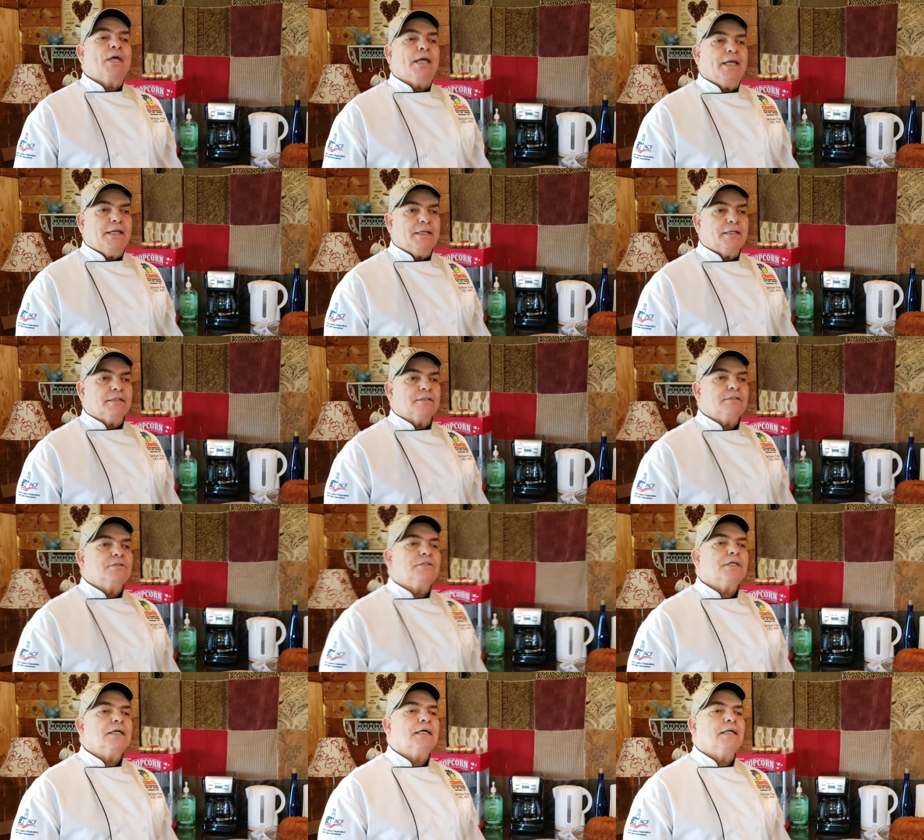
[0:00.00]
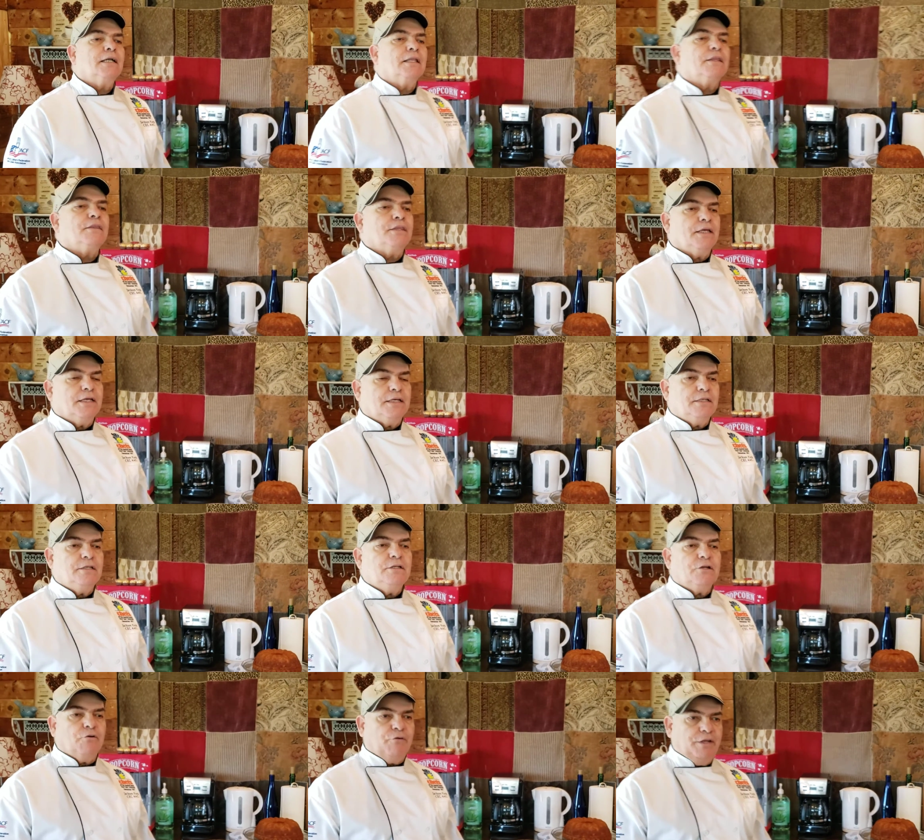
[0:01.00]
and then
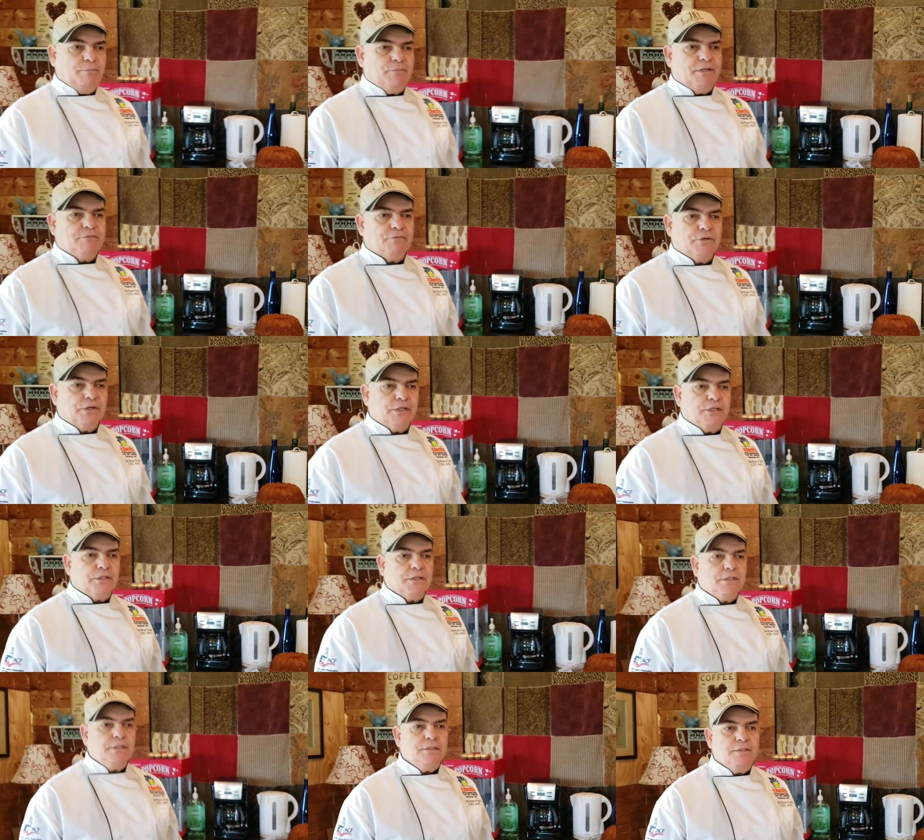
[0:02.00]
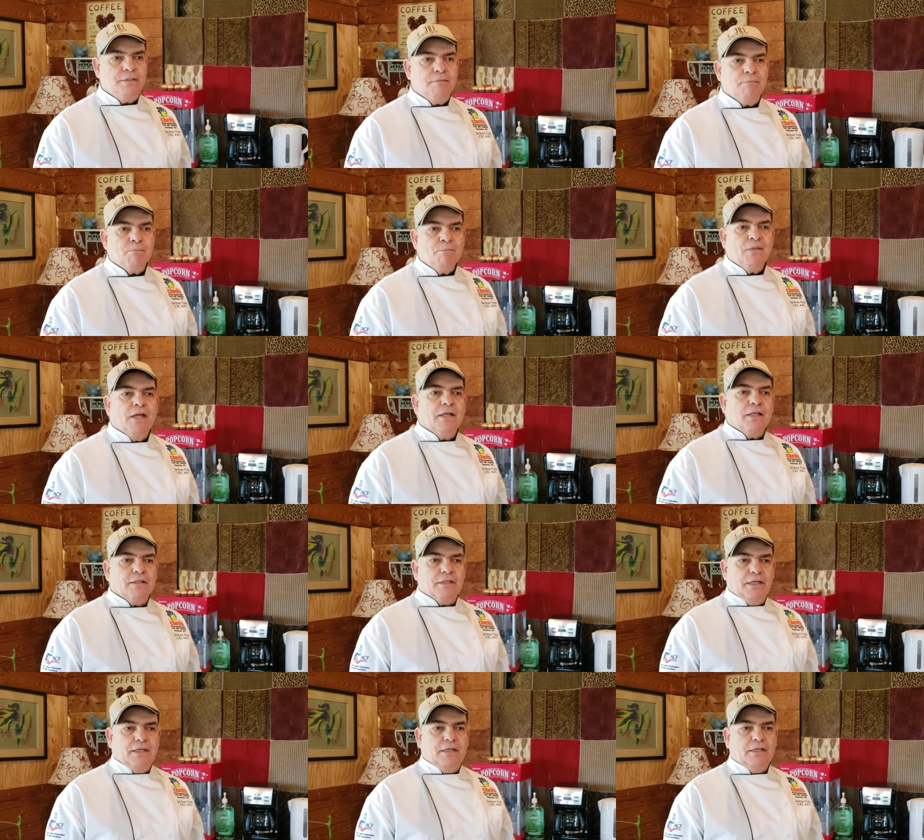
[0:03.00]
cream that very good.
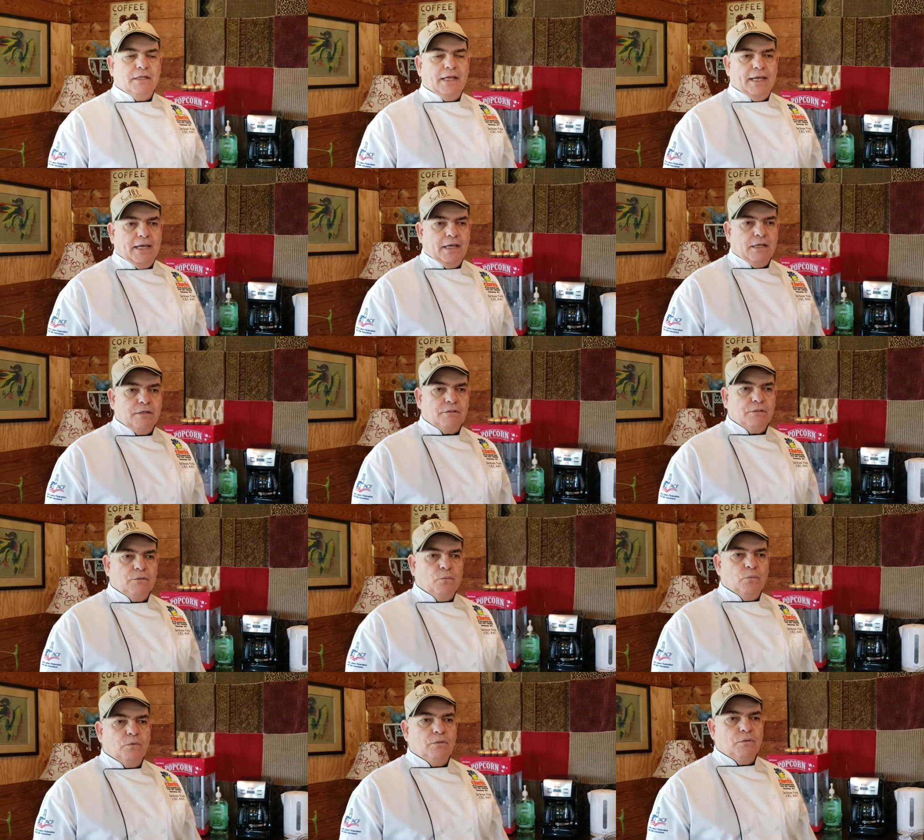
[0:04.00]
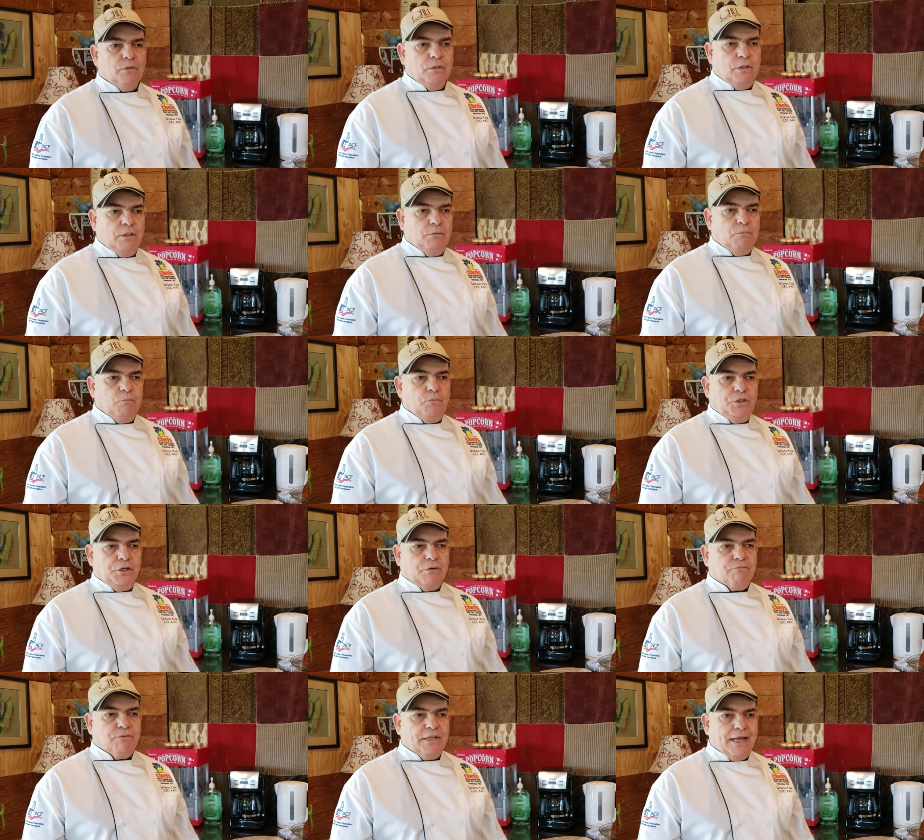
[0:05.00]
Then add your
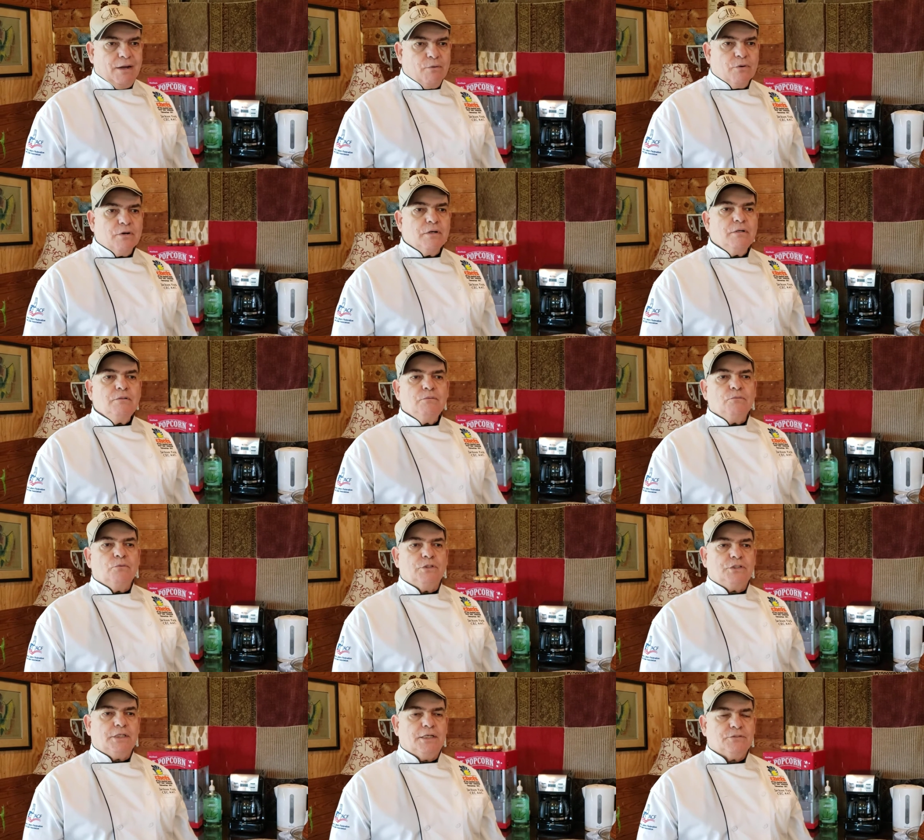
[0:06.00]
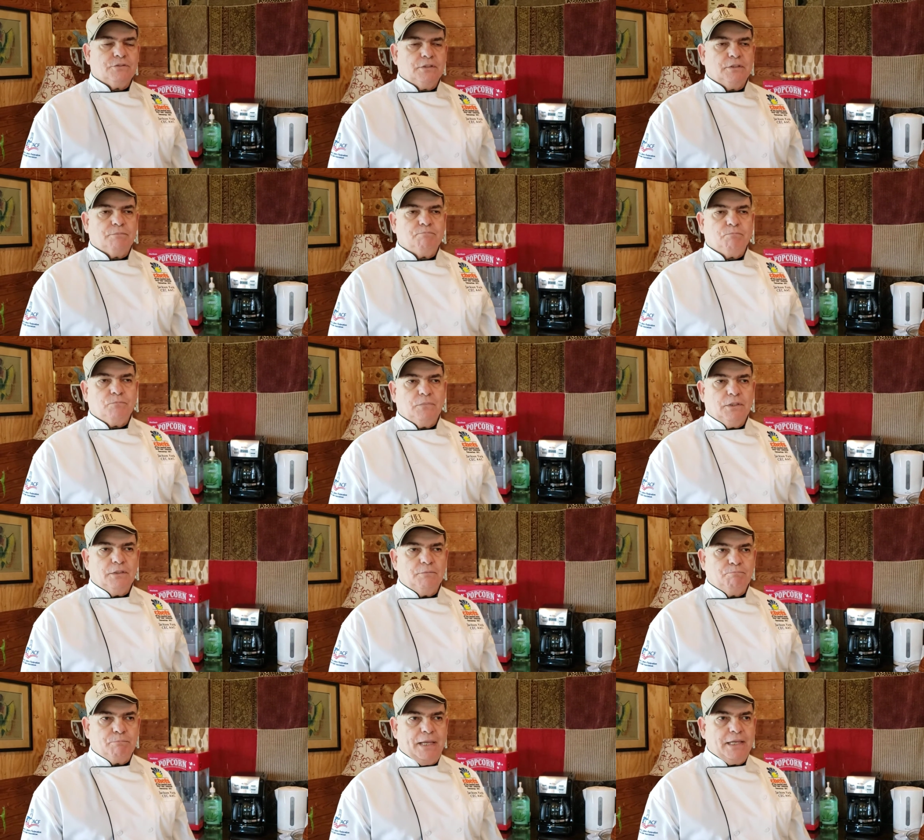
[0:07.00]
flour, which has a
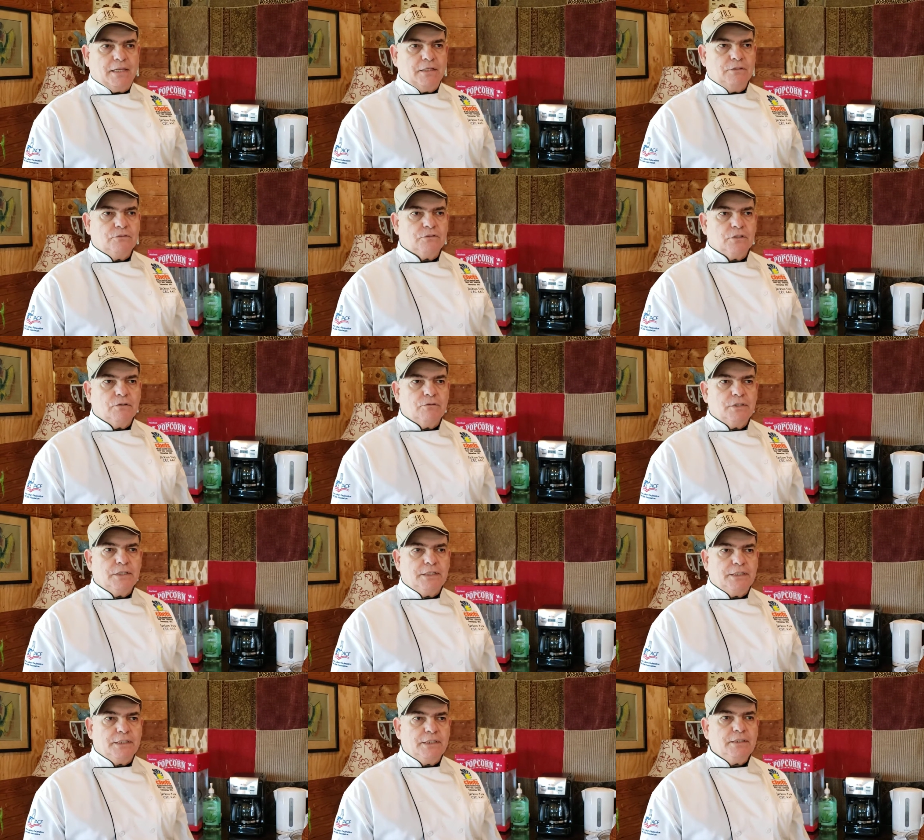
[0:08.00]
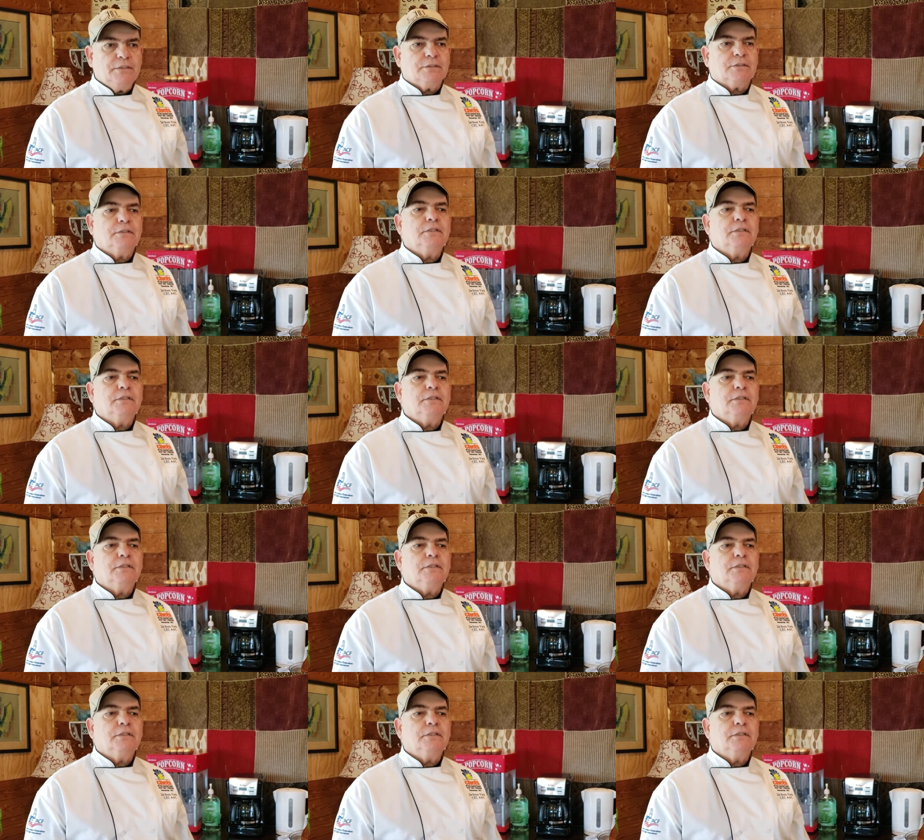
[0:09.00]
baking soda in it,